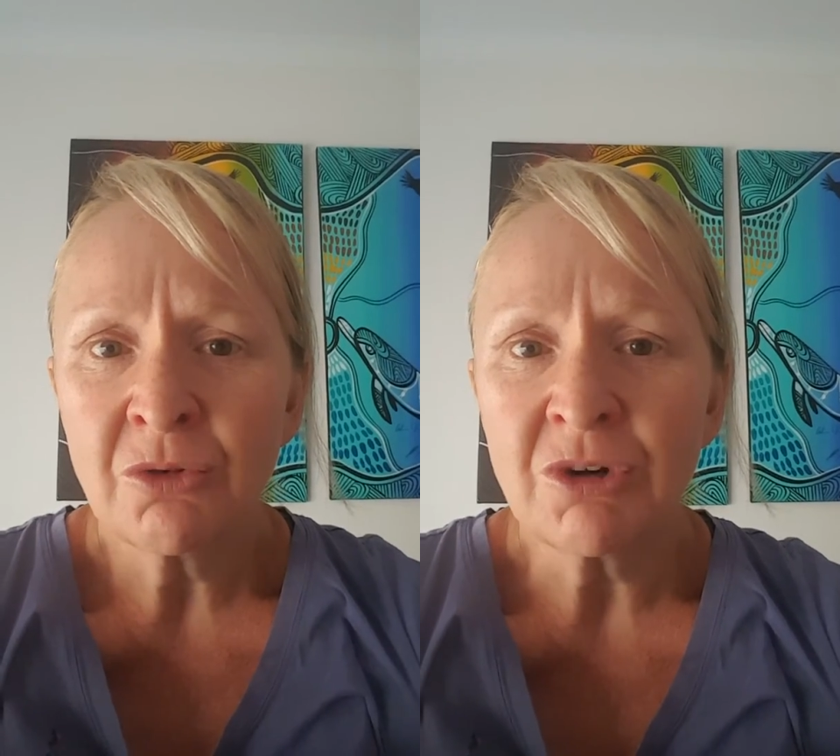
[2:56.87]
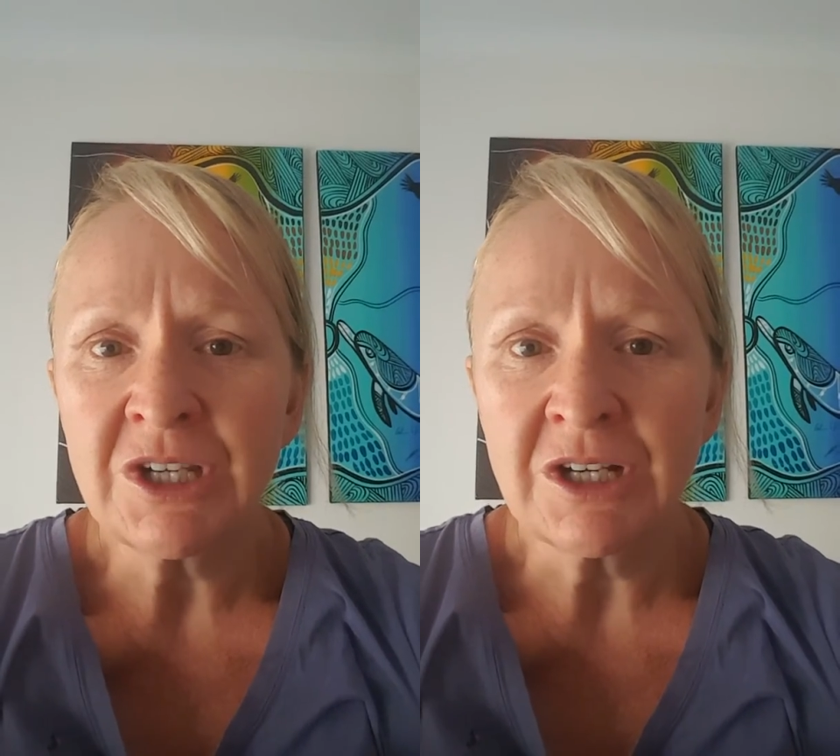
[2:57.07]

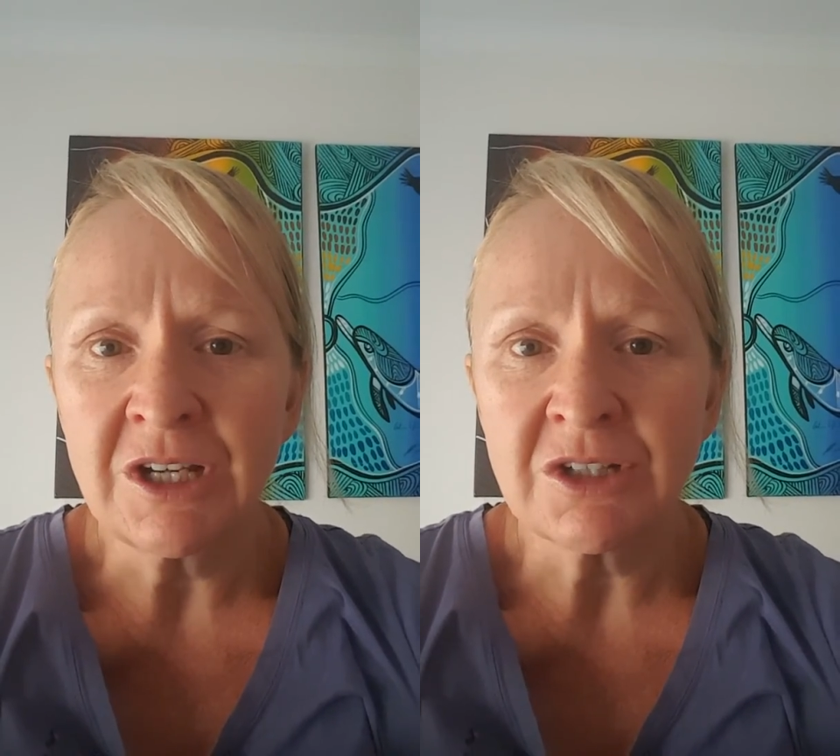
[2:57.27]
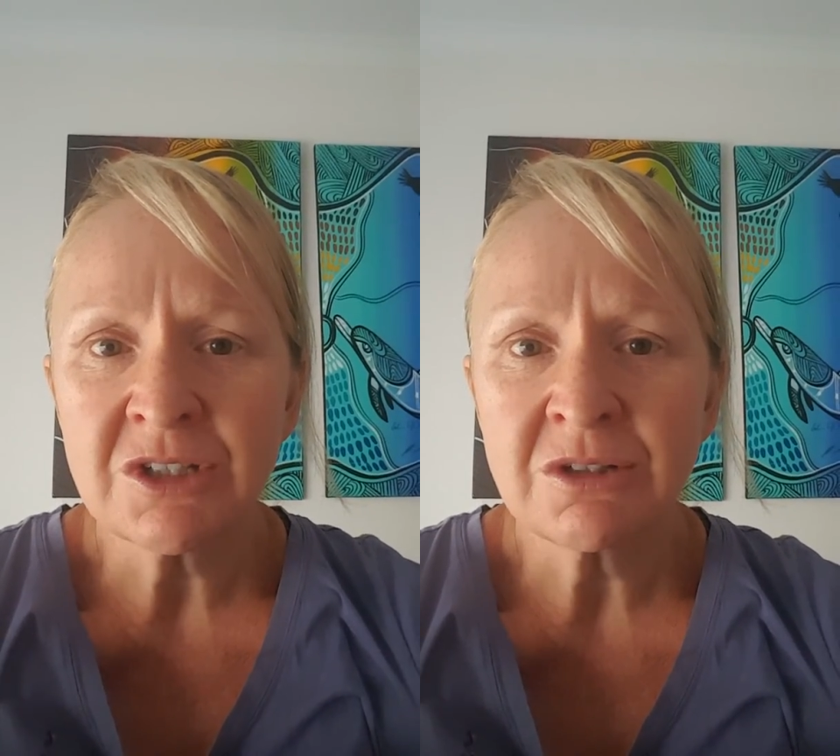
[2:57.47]

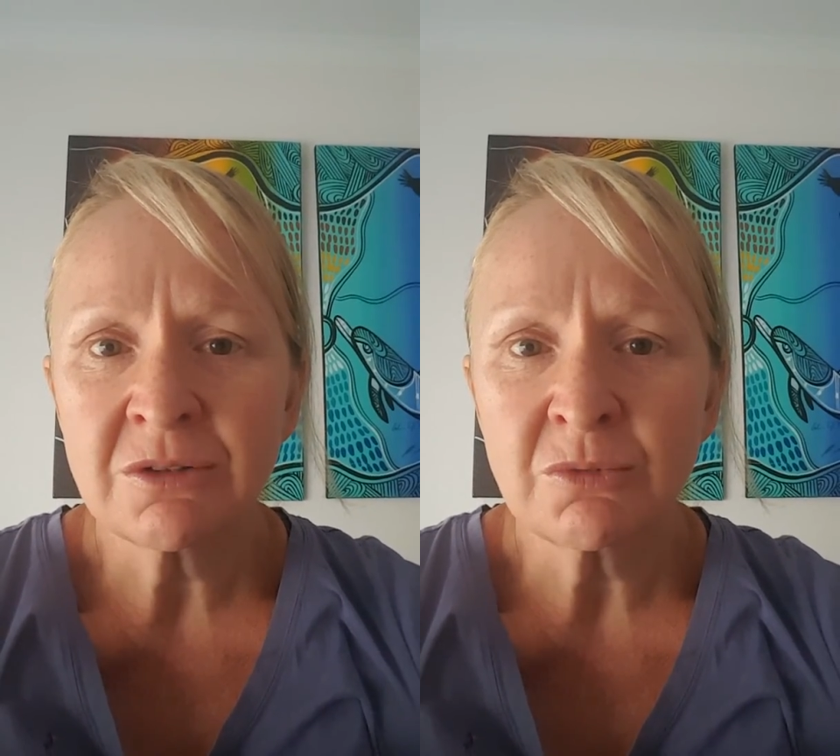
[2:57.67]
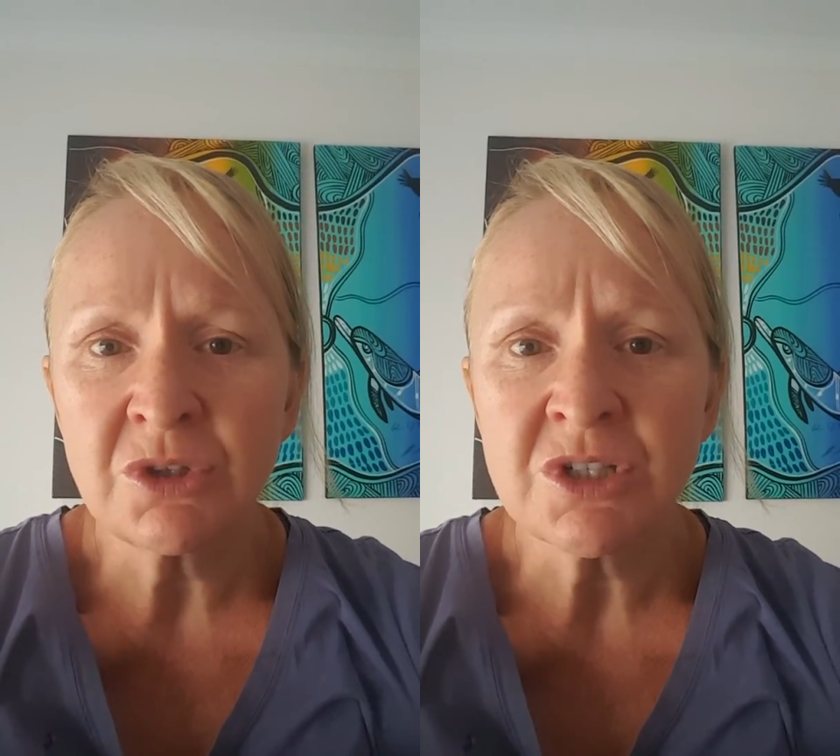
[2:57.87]
reconnect
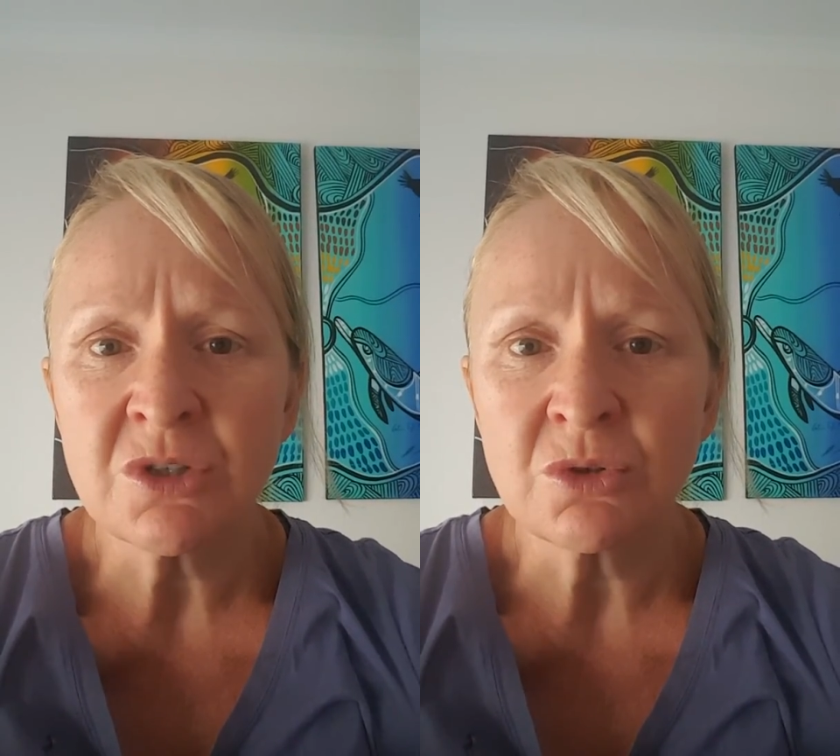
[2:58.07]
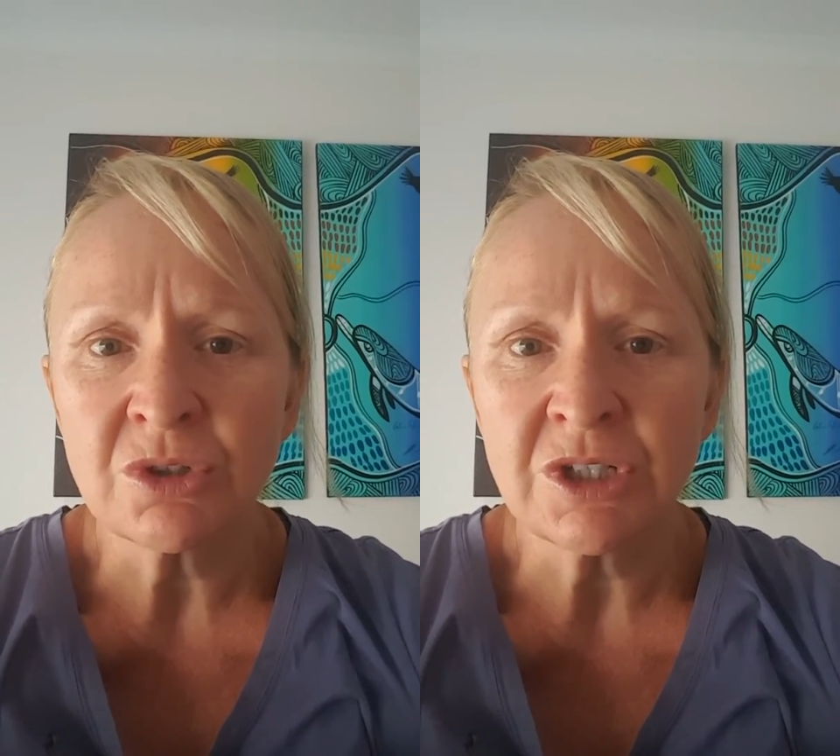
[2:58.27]
with the
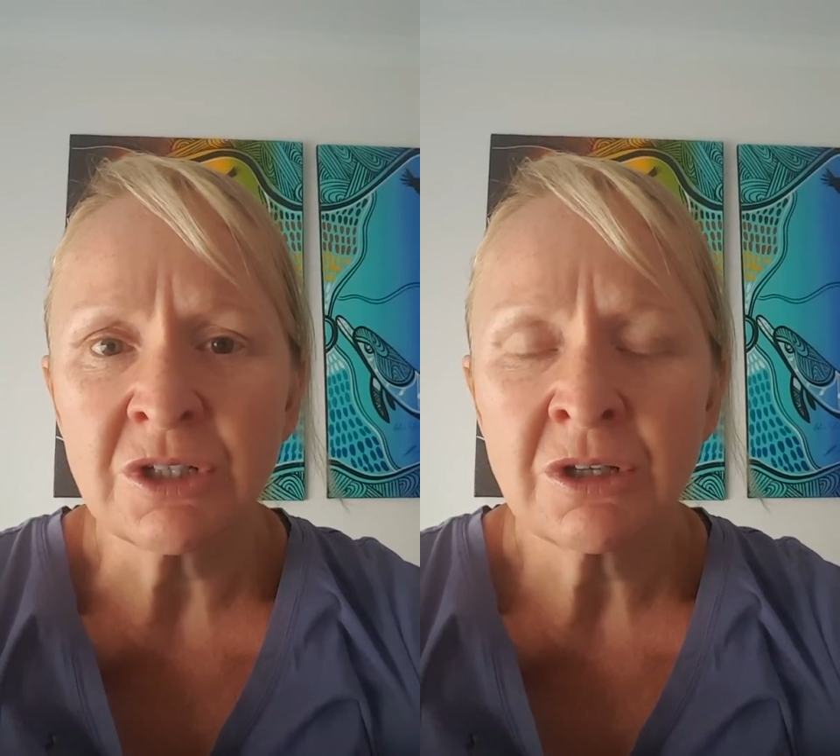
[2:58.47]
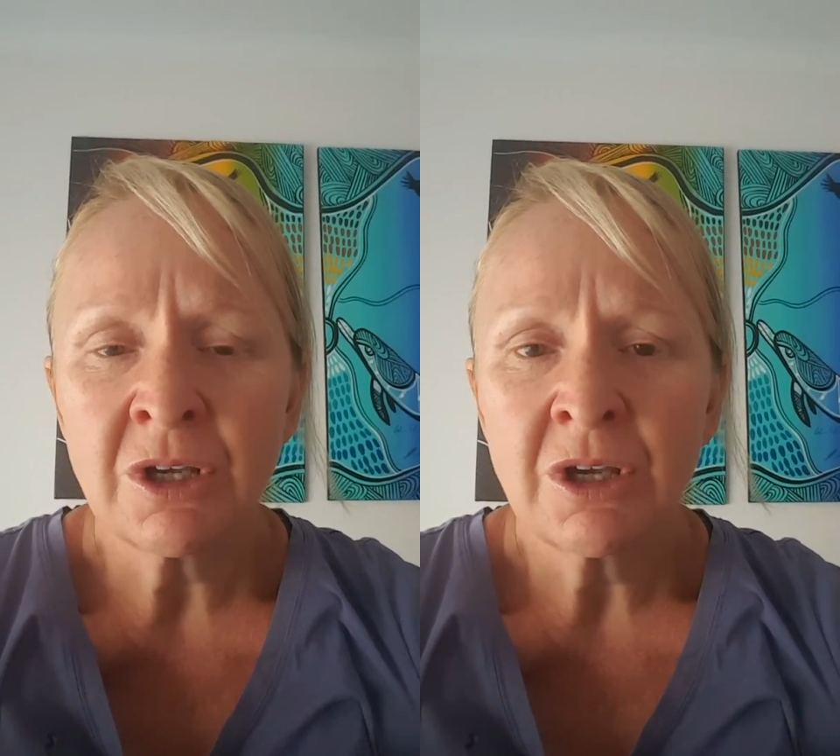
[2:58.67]
story,